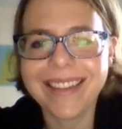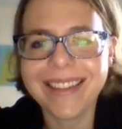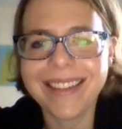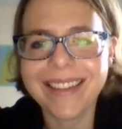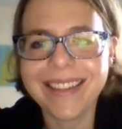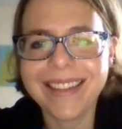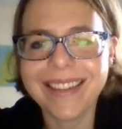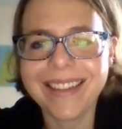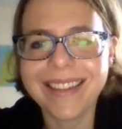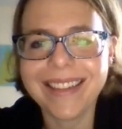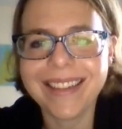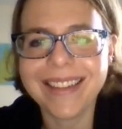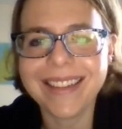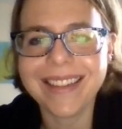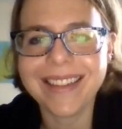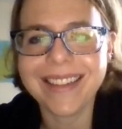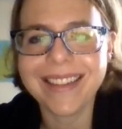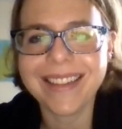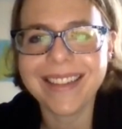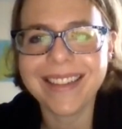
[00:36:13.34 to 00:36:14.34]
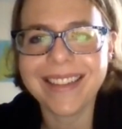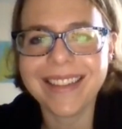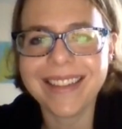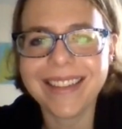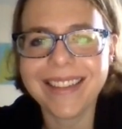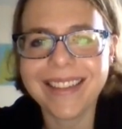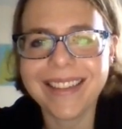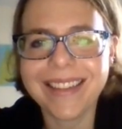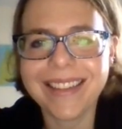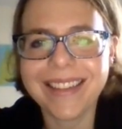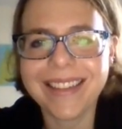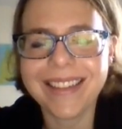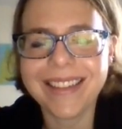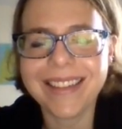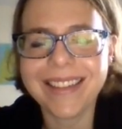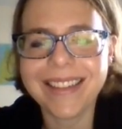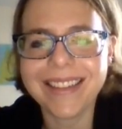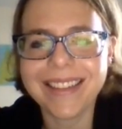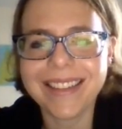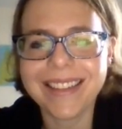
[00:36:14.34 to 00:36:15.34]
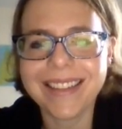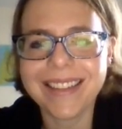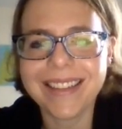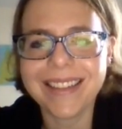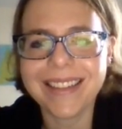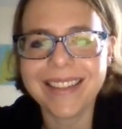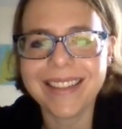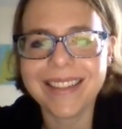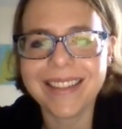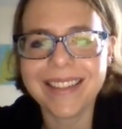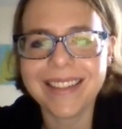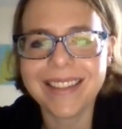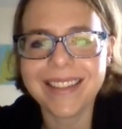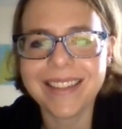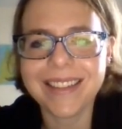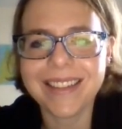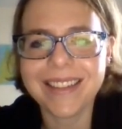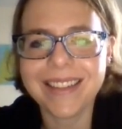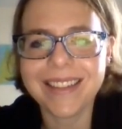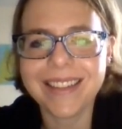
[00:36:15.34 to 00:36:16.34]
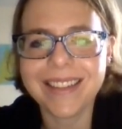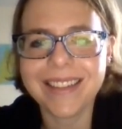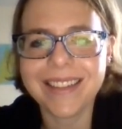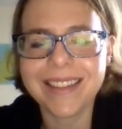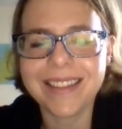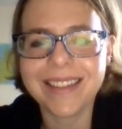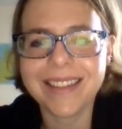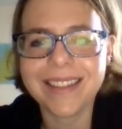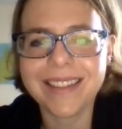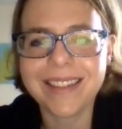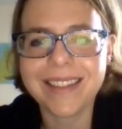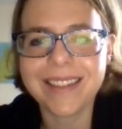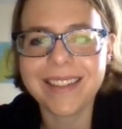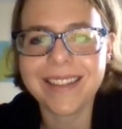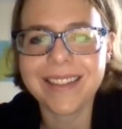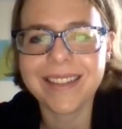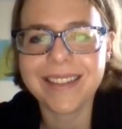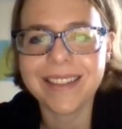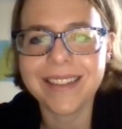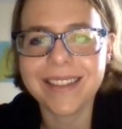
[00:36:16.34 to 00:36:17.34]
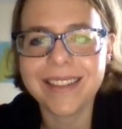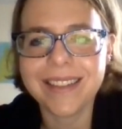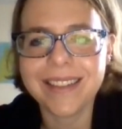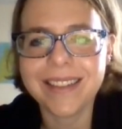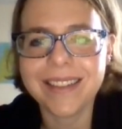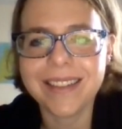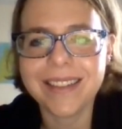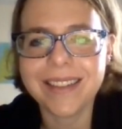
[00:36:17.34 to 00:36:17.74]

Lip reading: [no speech]